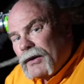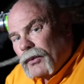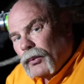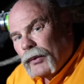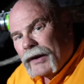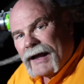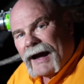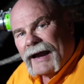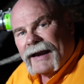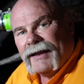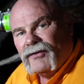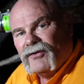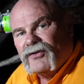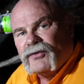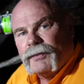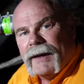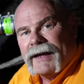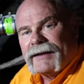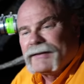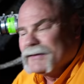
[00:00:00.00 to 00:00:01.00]
We got it
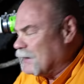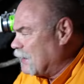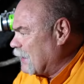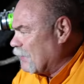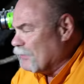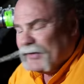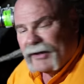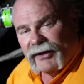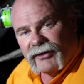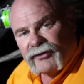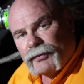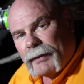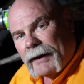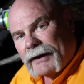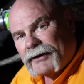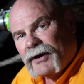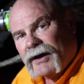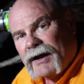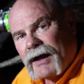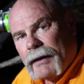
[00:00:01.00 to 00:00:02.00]
inspected, had the
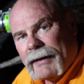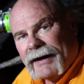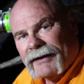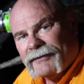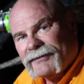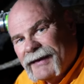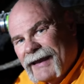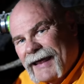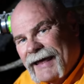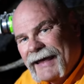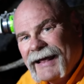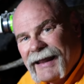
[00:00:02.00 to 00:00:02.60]
inspector come out today,